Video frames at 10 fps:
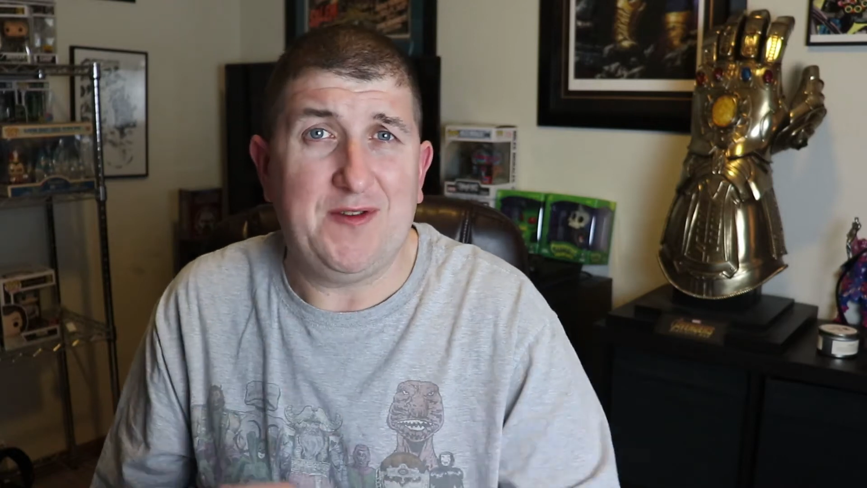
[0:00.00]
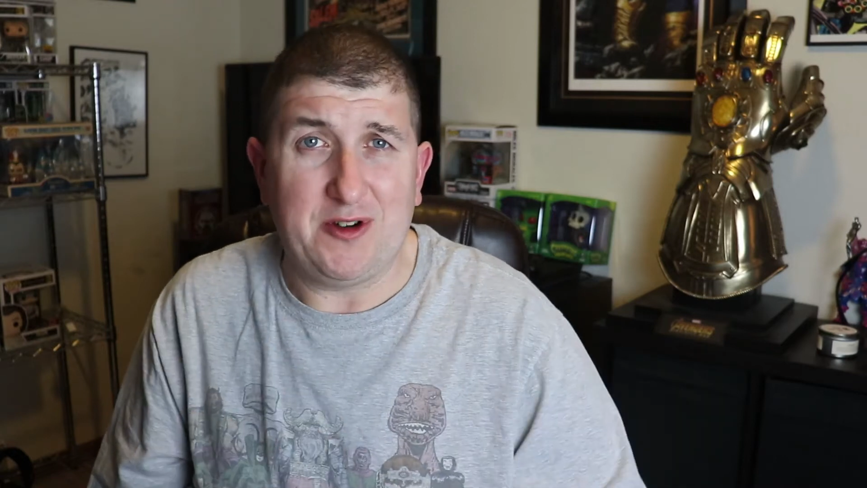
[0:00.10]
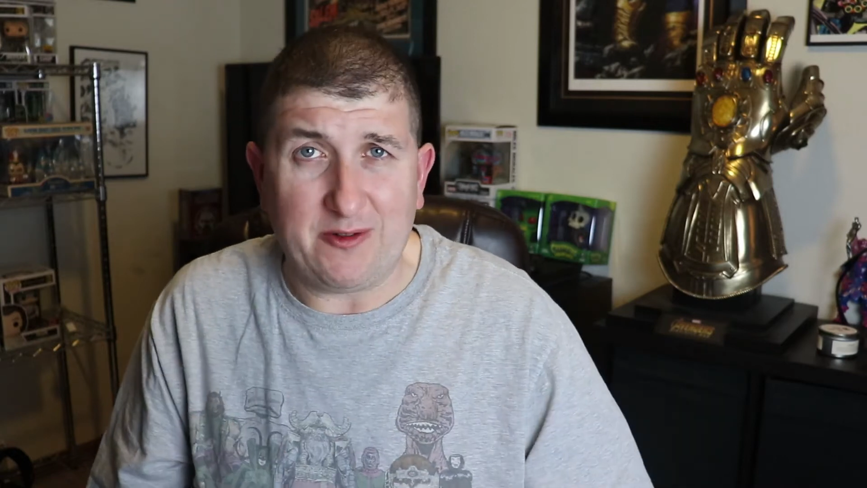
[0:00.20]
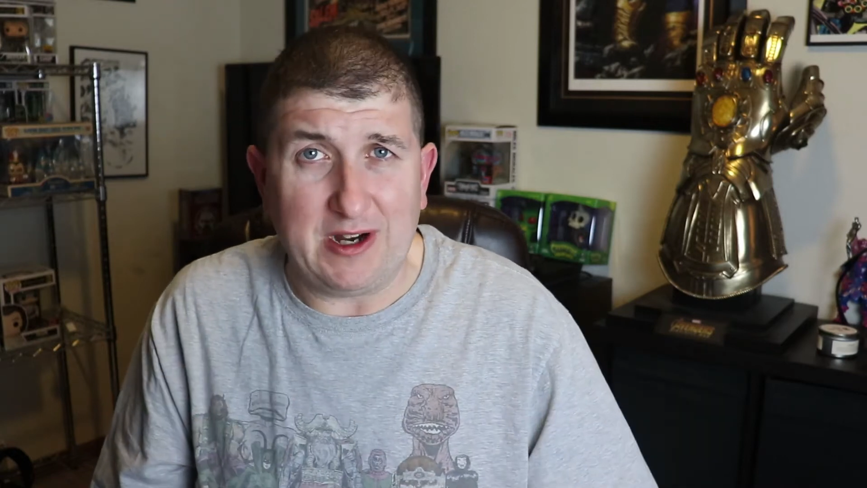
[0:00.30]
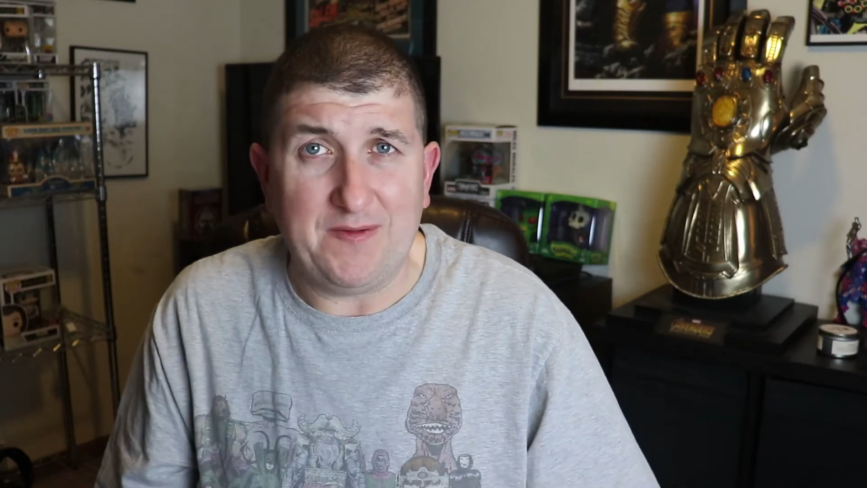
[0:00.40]
to
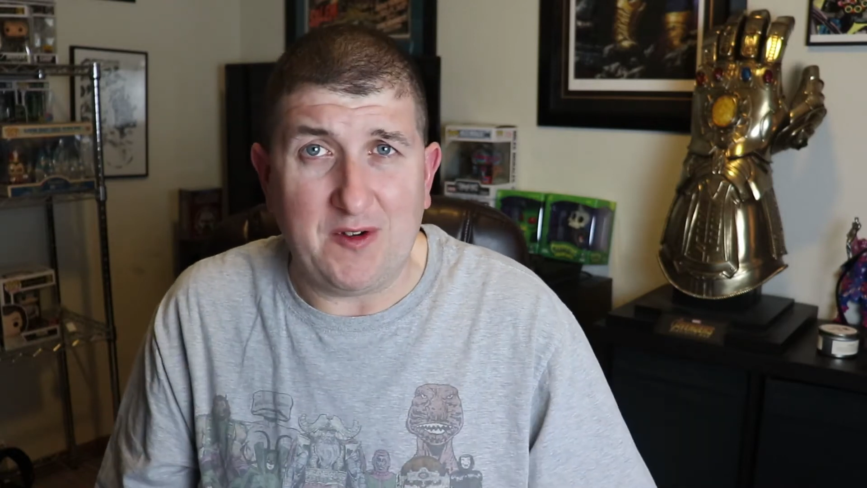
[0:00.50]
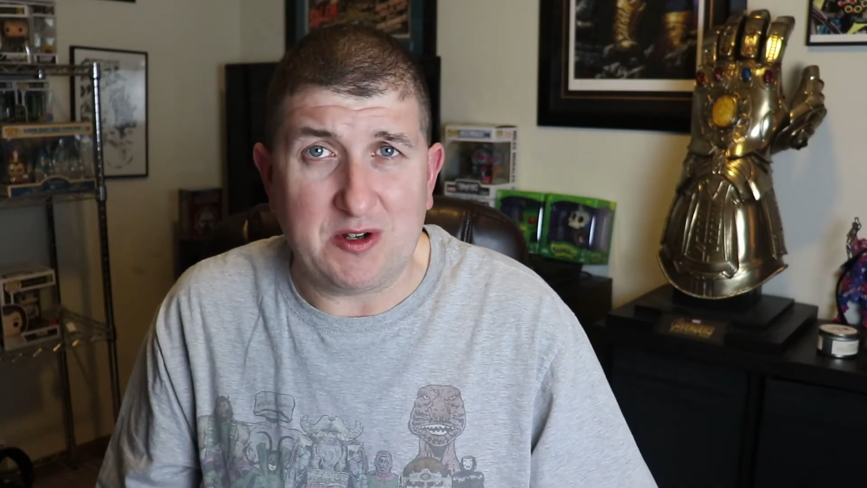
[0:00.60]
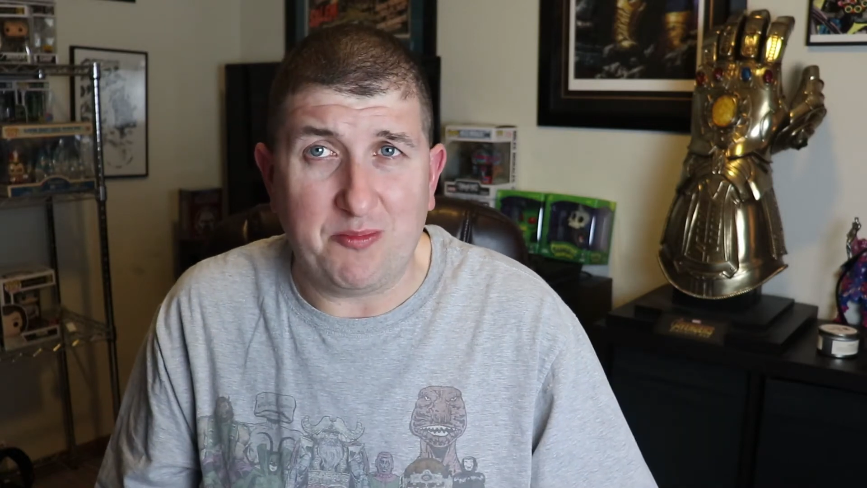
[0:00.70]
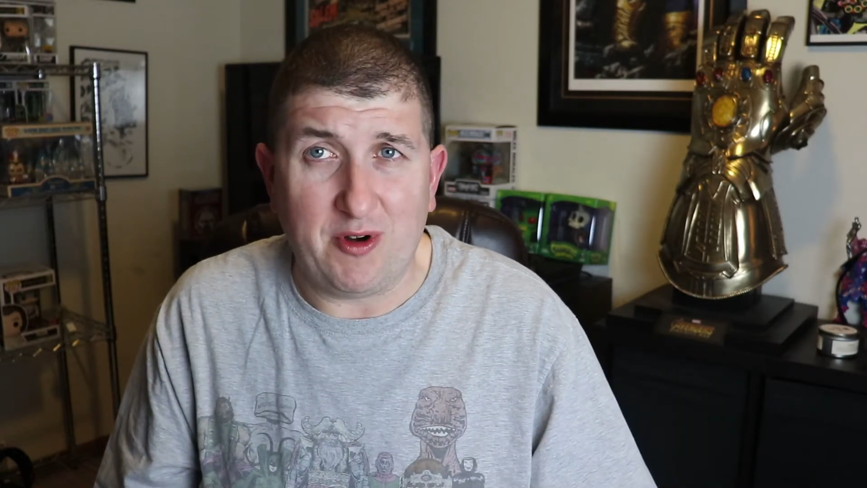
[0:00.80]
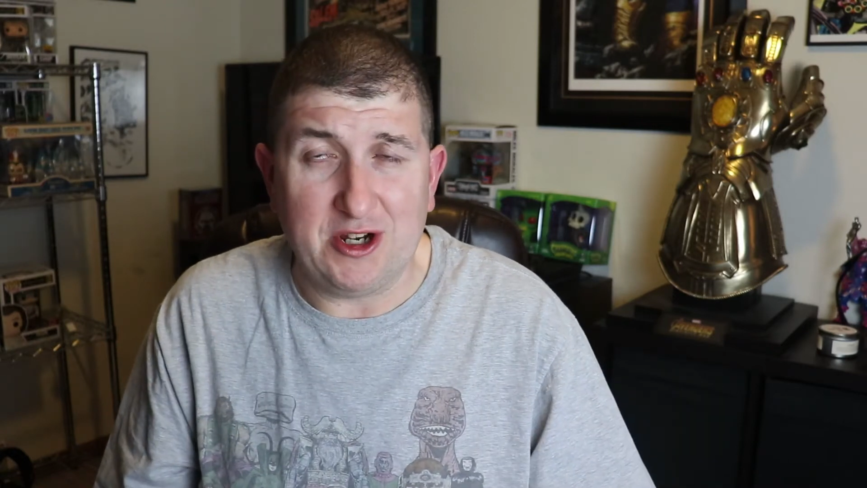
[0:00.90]
a great
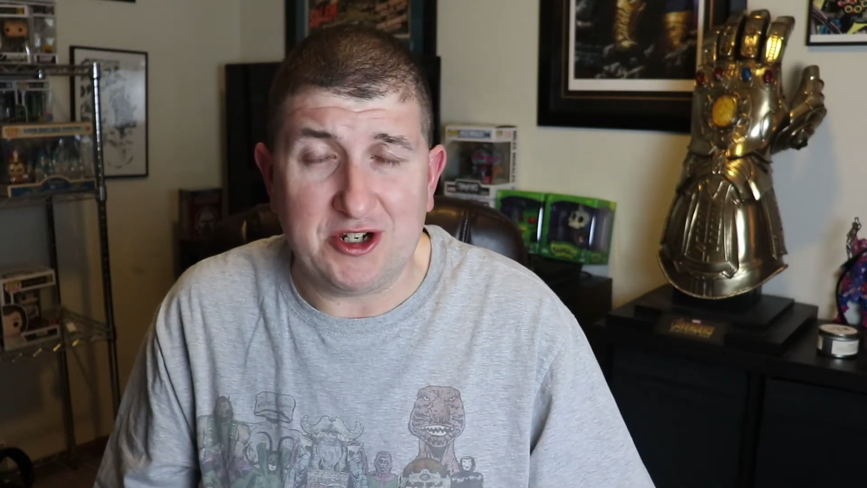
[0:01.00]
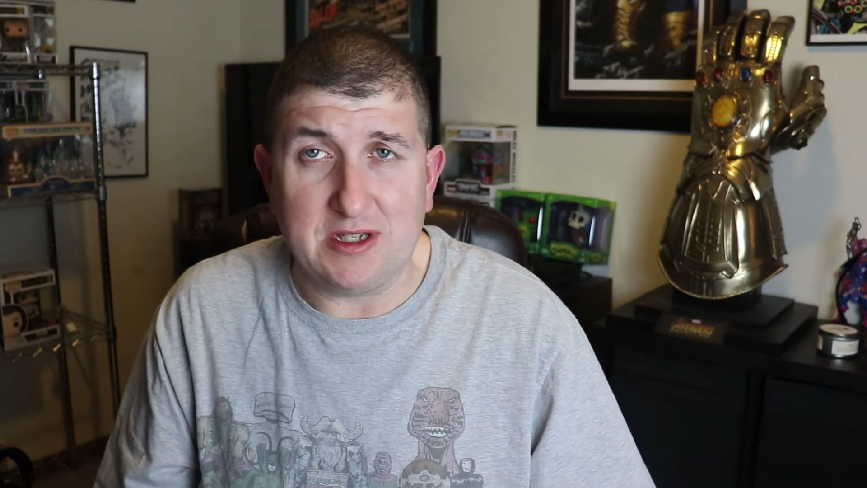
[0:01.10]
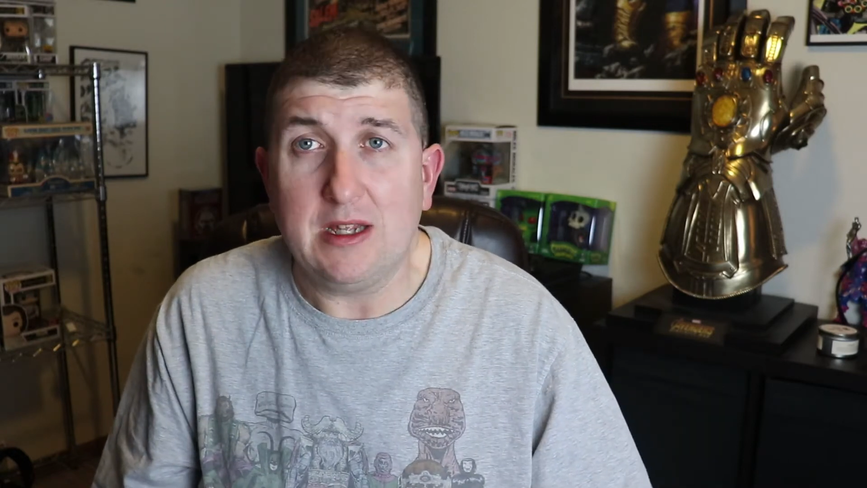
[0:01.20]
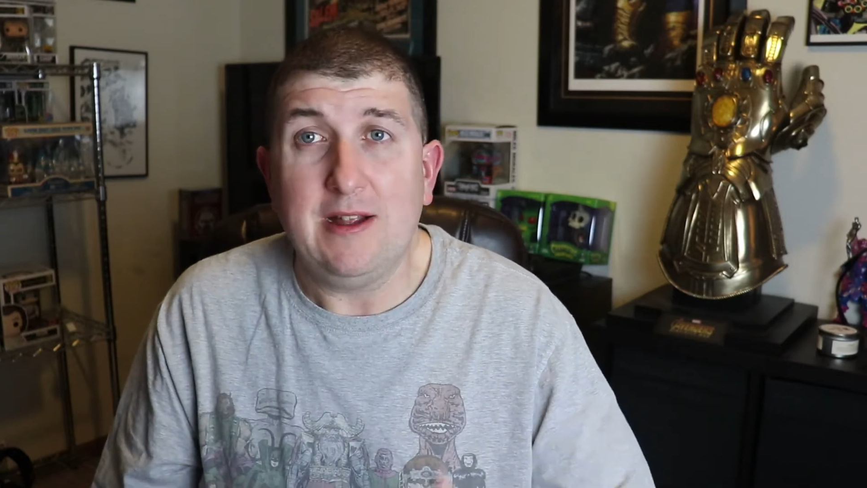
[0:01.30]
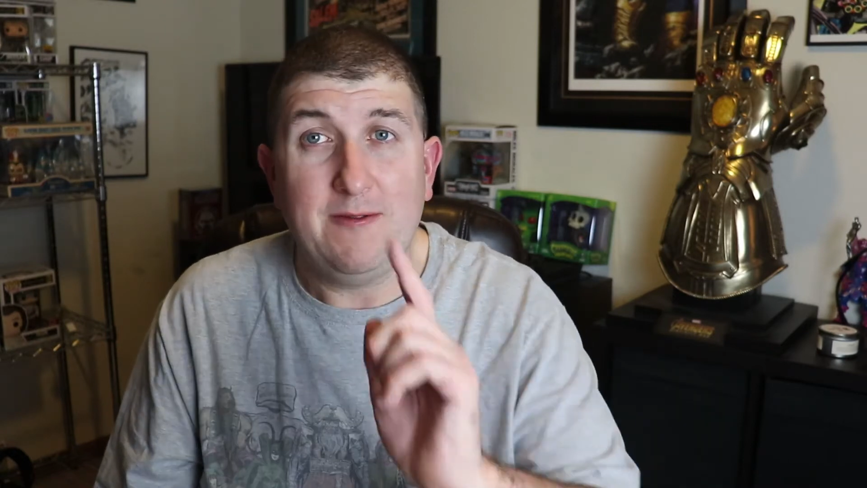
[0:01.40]
first impression.